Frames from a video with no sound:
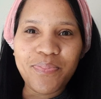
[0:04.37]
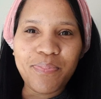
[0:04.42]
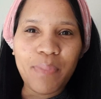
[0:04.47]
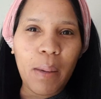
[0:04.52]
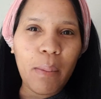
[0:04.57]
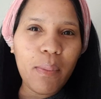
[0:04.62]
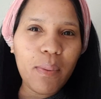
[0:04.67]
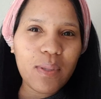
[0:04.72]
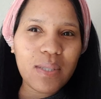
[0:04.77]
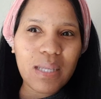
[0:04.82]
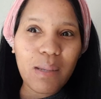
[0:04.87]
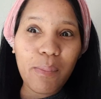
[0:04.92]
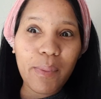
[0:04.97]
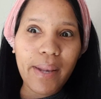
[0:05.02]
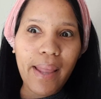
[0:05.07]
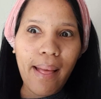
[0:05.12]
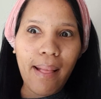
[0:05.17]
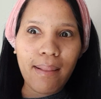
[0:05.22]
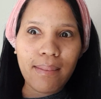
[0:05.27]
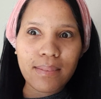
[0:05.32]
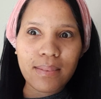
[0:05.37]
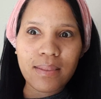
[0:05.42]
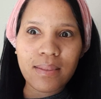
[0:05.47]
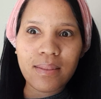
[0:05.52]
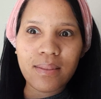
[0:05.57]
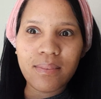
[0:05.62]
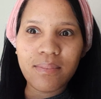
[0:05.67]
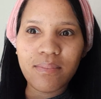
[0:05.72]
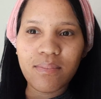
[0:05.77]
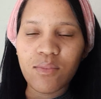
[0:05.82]
Maybe about someone
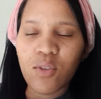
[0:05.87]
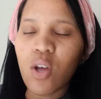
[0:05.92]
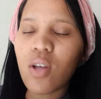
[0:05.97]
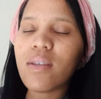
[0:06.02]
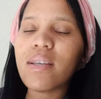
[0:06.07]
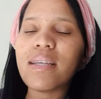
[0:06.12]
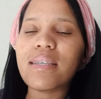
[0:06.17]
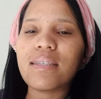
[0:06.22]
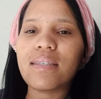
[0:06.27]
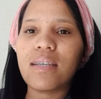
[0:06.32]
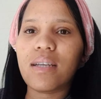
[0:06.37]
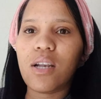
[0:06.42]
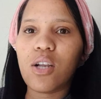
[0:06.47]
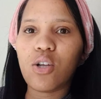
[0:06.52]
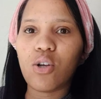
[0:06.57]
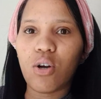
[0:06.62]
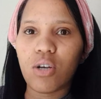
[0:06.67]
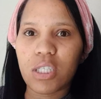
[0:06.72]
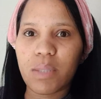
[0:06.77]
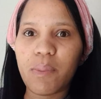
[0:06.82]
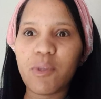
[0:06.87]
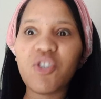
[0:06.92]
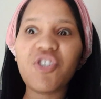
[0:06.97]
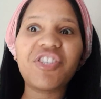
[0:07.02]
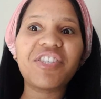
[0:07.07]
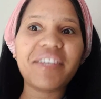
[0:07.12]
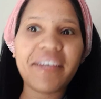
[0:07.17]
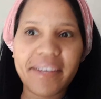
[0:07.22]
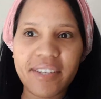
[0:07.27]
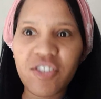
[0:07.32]
else. Not necessarily gossiping,
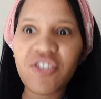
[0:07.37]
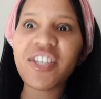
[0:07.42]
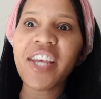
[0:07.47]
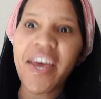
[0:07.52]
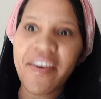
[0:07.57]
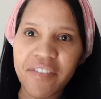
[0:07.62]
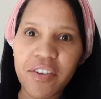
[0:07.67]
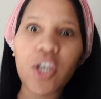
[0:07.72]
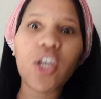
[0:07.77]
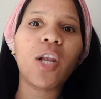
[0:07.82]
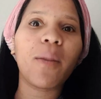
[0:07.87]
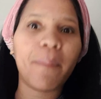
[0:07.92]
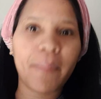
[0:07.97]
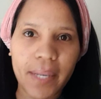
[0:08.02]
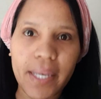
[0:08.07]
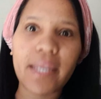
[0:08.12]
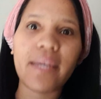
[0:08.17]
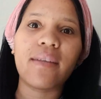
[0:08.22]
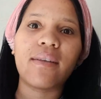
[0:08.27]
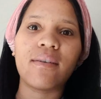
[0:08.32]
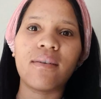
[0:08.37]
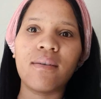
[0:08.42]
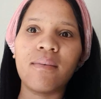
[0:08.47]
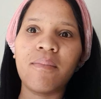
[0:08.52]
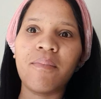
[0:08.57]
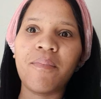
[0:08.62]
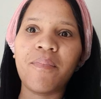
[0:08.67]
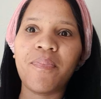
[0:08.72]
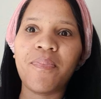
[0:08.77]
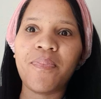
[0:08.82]
just just having an opinion.
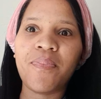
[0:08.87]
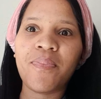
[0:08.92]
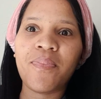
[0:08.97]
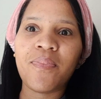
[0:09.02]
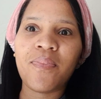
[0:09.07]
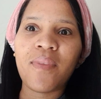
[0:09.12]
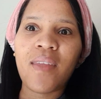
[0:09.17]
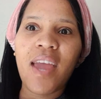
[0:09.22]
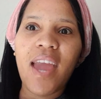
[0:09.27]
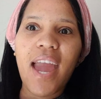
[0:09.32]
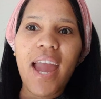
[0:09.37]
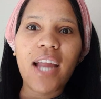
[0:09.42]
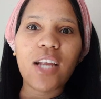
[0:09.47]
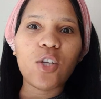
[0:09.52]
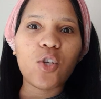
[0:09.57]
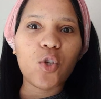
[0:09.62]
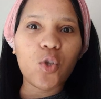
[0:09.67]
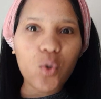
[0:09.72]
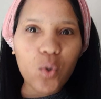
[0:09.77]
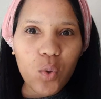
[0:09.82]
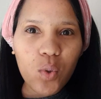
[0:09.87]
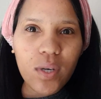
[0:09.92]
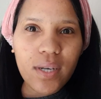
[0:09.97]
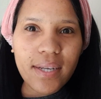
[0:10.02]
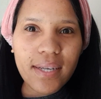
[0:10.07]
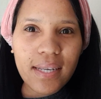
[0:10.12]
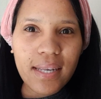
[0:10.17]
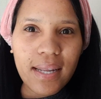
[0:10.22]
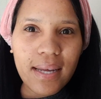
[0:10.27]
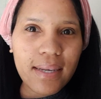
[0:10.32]
And you
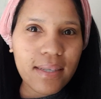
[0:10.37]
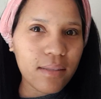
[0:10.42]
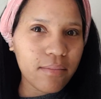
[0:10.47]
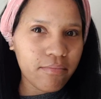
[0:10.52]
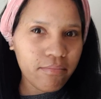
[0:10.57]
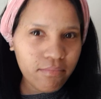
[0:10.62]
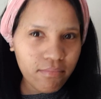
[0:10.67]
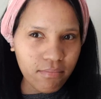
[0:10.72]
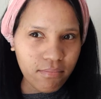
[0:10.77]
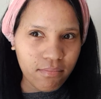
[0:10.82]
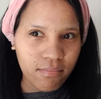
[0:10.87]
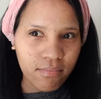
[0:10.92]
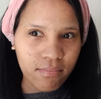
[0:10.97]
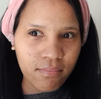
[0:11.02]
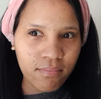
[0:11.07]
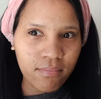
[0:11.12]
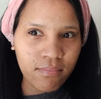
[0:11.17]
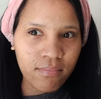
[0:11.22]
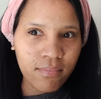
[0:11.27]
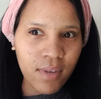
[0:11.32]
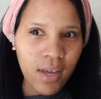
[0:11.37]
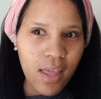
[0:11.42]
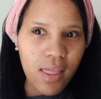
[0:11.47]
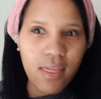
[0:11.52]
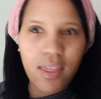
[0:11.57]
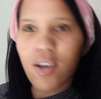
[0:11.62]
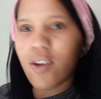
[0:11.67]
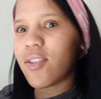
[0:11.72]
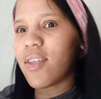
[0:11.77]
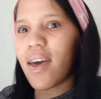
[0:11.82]
realize, hmm,
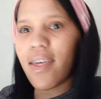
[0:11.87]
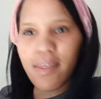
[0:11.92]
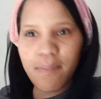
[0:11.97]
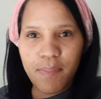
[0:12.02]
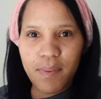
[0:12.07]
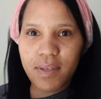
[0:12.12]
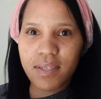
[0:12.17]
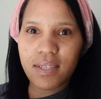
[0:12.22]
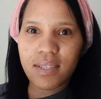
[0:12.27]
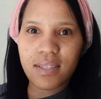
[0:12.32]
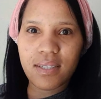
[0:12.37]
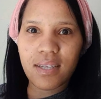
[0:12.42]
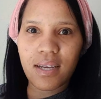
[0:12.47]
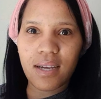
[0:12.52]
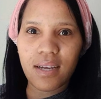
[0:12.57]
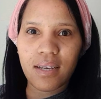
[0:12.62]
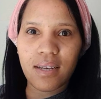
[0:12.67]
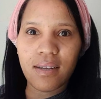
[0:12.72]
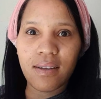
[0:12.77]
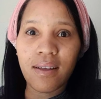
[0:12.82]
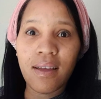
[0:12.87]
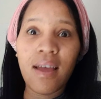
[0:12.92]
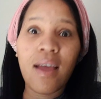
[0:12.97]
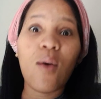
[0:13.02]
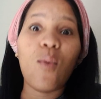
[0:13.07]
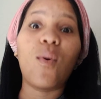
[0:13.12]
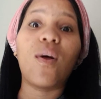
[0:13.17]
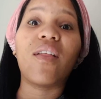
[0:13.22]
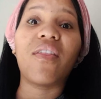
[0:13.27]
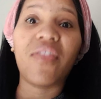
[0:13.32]
they're on the other person's side.
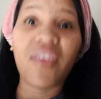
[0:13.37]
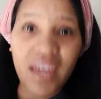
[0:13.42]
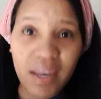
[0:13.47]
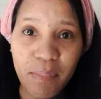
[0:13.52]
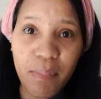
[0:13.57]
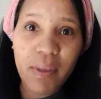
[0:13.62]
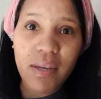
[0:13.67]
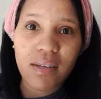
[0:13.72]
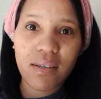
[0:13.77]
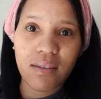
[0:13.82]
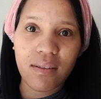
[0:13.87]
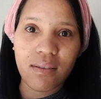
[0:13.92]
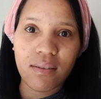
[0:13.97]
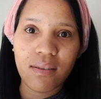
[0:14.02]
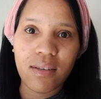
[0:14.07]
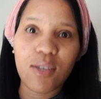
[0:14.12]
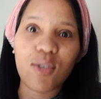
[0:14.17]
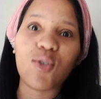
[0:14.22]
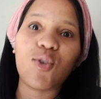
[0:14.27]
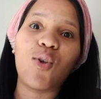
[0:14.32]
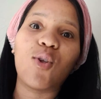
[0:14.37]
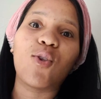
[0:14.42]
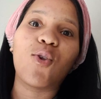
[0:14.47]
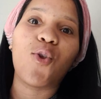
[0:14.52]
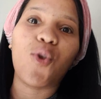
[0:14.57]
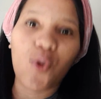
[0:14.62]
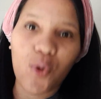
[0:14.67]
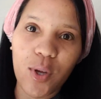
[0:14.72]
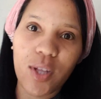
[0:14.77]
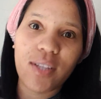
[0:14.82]
Well, that, my girl, is called
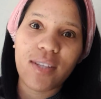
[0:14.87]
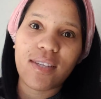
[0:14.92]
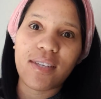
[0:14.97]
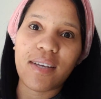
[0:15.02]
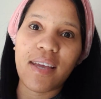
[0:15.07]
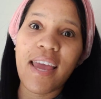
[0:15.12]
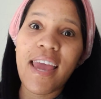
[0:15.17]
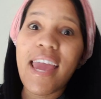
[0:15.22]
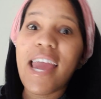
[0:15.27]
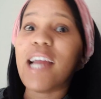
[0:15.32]
loyalty.